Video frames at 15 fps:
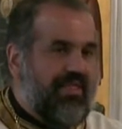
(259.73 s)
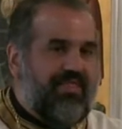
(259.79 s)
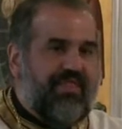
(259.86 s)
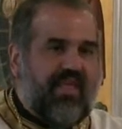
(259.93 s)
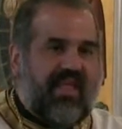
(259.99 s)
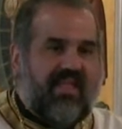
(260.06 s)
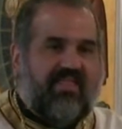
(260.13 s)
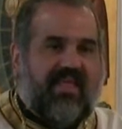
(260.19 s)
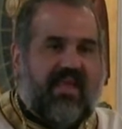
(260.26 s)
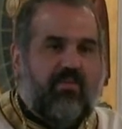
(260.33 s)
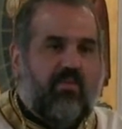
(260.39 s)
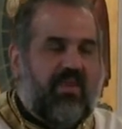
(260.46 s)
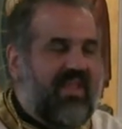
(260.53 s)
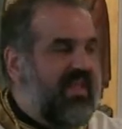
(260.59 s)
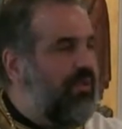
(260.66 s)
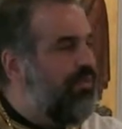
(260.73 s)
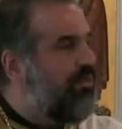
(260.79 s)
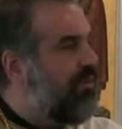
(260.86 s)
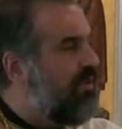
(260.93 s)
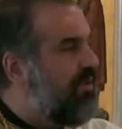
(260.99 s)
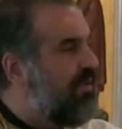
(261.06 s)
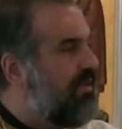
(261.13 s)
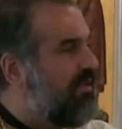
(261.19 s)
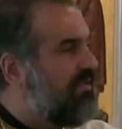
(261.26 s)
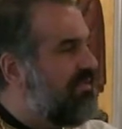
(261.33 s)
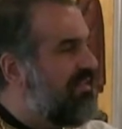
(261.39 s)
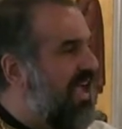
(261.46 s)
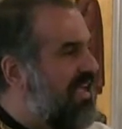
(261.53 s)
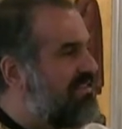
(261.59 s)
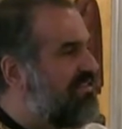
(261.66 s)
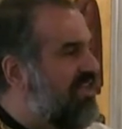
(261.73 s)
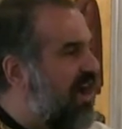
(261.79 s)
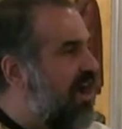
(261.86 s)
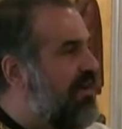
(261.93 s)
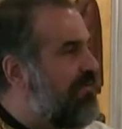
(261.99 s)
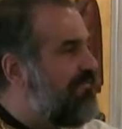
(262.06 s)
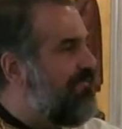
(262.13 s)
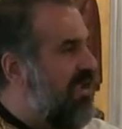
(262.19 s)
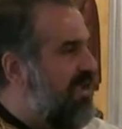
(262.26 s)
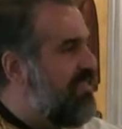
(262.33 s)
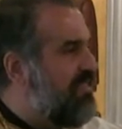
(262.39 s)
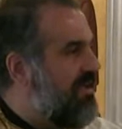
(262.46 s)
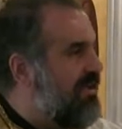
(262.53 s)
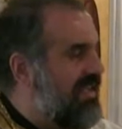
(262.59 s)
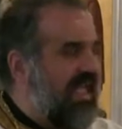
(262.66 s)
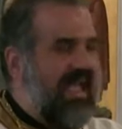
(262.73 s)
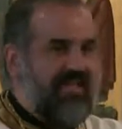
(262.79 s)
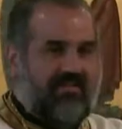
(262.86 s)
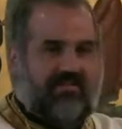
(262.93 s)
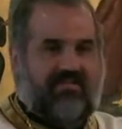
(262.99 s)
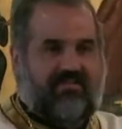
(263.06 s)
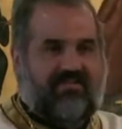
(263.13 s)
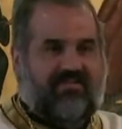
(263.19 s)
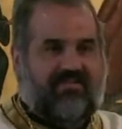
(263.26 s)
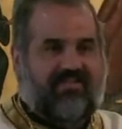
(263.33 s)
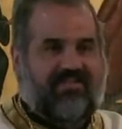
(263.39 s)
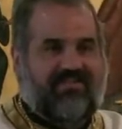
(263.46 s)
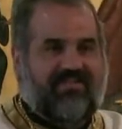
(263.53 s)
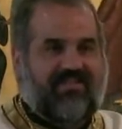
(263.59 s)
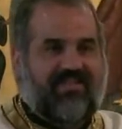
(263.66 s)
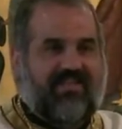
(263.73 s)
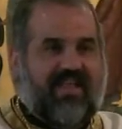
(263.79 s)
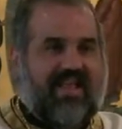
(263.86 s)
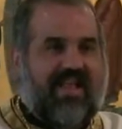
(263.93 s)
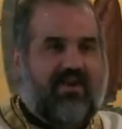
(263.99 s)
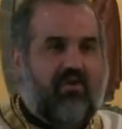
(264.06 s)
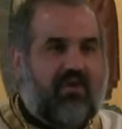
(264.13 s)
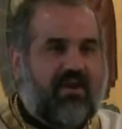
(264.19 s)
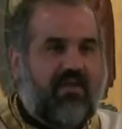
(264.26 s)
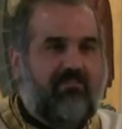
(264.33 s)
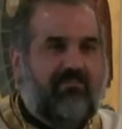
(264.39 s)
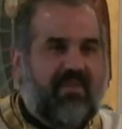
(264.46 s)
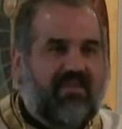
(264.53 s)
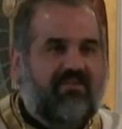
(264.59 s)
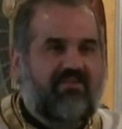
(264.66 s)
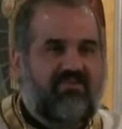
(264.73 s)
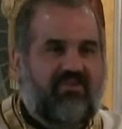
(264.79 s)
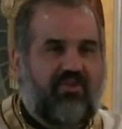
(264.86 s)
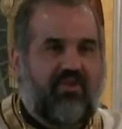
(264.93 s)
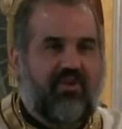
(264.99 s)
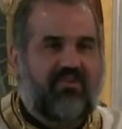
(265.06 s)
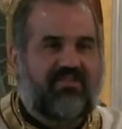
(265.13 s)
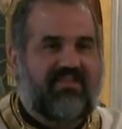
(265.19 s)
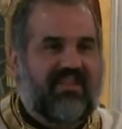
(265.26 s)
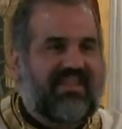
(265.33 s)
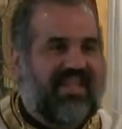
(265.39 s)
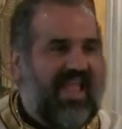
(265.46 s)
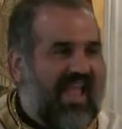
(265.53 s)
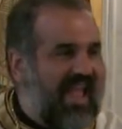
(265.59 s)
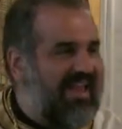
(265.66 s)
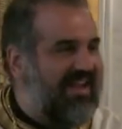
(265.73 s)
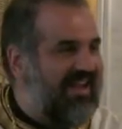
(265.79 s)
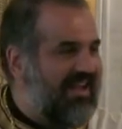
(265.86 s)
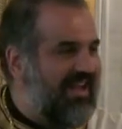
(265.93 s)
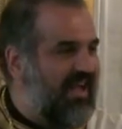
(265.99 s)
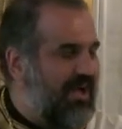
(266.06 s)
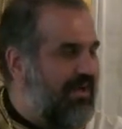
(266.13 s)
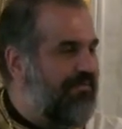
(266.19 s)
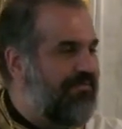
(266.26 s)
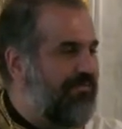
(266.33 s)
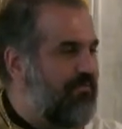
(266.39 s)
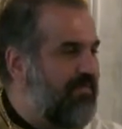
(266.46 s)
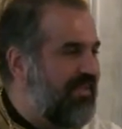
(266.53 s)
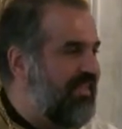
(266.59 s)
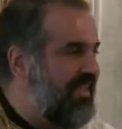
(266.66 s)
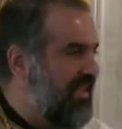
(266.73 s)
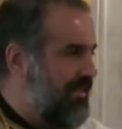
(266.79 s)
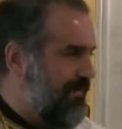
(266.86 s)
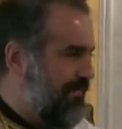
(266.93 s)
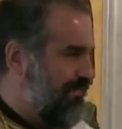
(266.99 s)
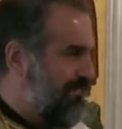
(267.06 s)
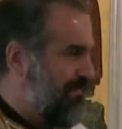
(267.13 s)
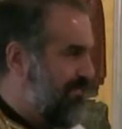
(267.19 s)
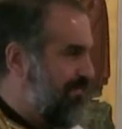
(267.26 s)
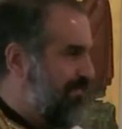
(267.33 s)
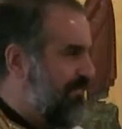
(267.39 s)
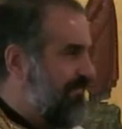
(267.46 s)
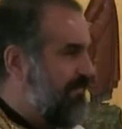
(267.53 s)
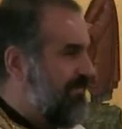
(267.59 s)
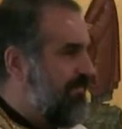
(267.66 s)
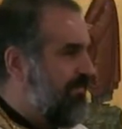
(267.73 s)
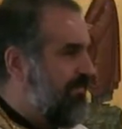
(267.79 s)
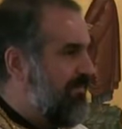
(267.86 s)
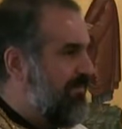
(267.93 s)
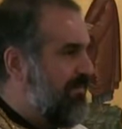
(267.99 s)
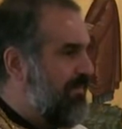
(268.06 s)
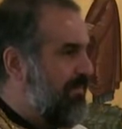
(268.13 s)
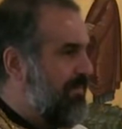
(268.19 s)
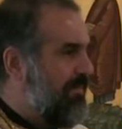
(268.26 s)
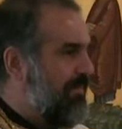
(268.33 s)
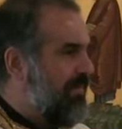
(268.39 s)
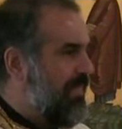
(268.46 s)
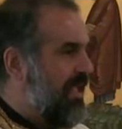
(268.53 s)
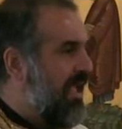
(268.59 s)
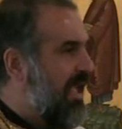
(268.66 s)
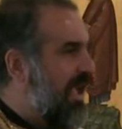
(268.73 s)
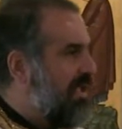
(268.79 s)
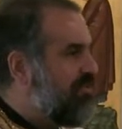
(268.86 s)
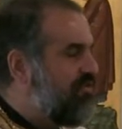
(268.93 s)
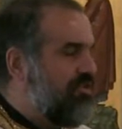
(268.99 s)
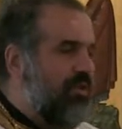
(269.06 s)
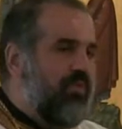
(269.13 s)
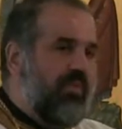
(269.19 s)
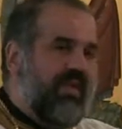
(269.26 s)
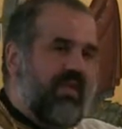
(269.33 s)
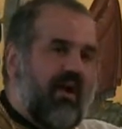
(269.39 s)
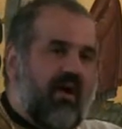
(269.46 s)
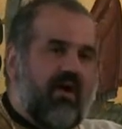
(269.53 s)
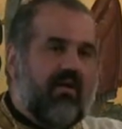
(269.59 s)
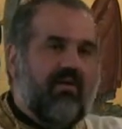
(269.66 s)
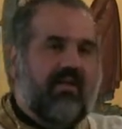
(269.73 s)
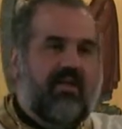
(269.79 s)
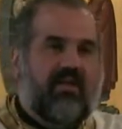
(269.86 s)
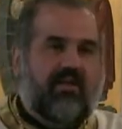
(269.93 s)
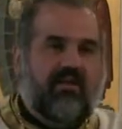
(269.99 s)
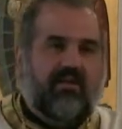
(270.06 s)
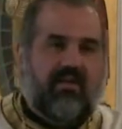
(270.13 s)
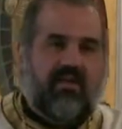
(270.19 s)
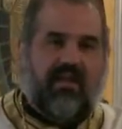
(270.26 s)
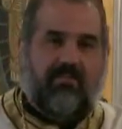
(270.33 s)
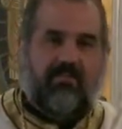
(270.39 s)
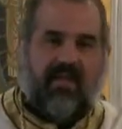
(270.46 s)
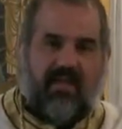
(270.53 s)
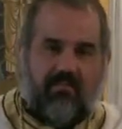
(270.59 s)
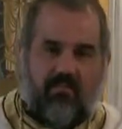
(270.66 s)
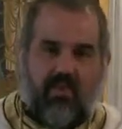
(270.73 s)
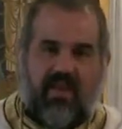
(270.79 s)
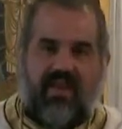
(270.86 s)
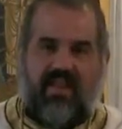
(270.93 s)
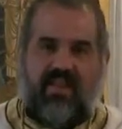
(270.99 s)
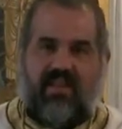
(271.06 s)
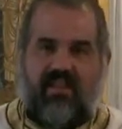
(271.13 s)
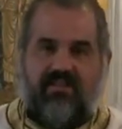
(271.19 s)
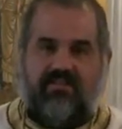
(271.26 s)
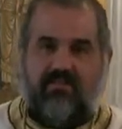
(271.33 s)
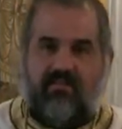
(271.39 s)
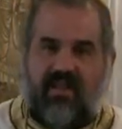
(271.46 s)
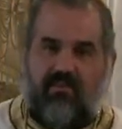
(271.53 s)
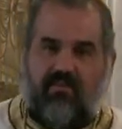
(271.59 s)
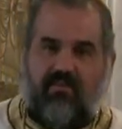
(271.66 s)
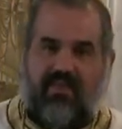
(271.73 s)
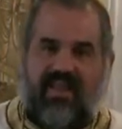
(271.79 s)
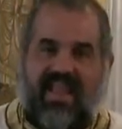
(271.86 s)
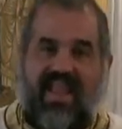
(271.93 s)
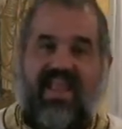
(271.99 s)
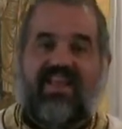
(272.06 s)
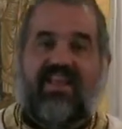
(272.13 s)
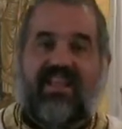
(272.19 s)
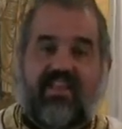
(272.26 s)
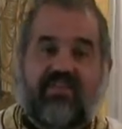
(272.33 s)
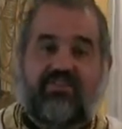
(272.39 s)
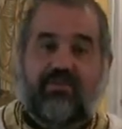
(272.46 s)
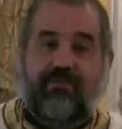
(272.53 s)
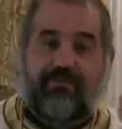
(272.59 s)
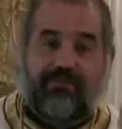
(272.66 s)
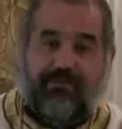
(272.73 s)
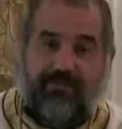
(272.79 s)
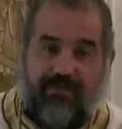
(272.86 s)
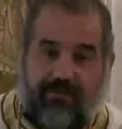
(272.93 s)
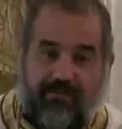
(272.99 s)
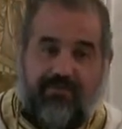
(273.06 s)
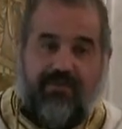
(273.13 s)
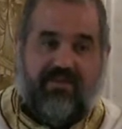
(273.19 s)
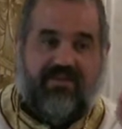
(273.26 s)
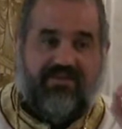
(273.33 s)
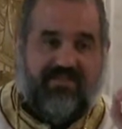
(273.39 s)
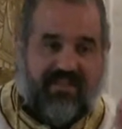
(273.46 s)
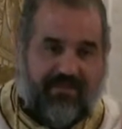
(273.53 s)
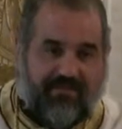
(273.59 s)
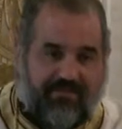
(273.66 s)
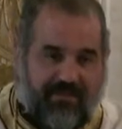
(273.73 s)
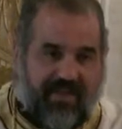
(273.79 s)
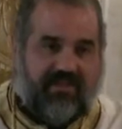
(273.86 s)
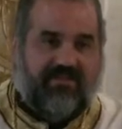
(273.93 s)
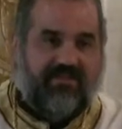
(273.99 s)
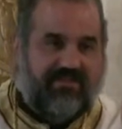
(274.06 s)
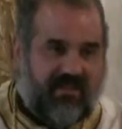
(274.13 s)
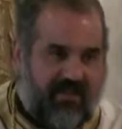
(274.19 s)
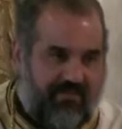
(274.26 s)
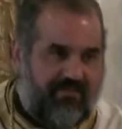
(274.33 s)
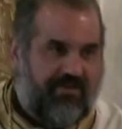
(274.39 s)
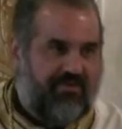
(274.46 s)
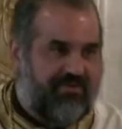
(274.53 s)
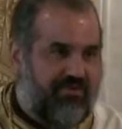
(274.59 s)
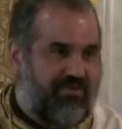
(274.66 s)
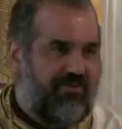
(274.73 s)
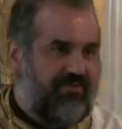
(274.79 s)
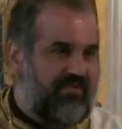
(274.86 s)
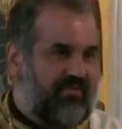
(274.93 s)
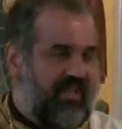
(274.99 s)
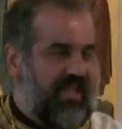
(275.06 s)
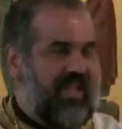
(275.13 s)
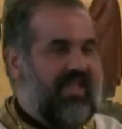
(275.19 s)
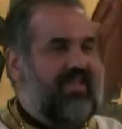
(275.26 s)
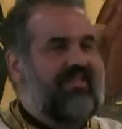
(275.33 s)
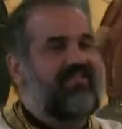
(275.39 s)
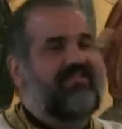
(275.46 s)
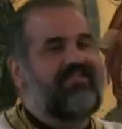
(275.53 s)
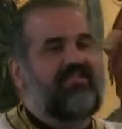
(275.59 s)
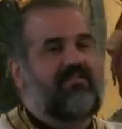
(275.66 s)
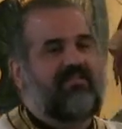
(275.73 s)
The thing that we test our faith against, the canona pistios, the canon of belief. And so we are commemorating his memory and his fervent defense of the truth today.